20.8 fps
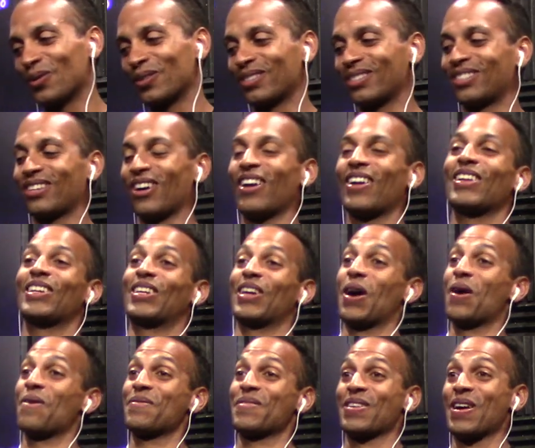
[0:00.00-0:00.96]
started
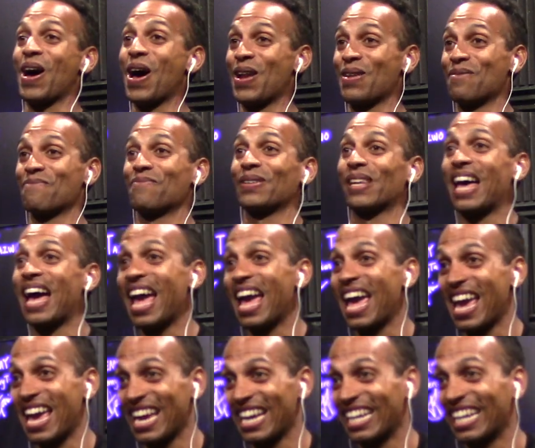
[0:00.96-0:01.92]
coming on and no
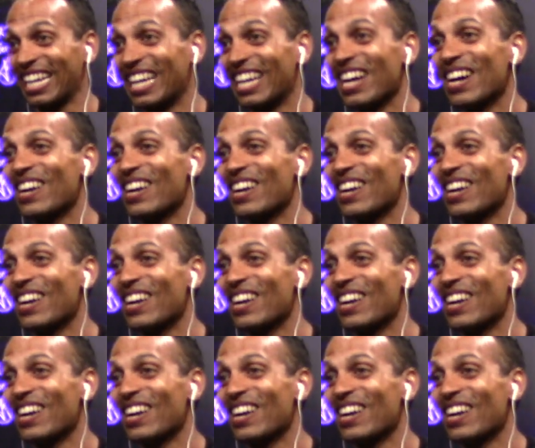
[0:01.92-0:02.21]
playing way.